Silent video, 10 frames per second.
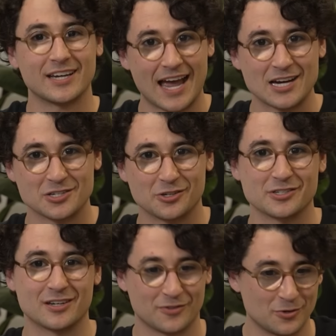Nationals,
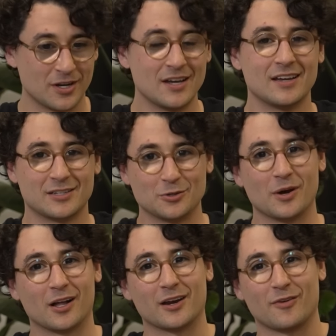and if you do
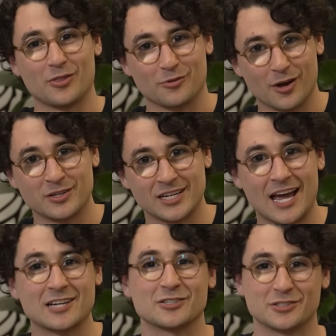well enough on the Road to
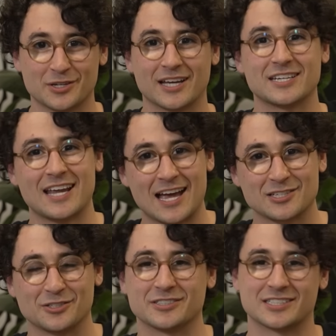Nationals, you get to Nationals.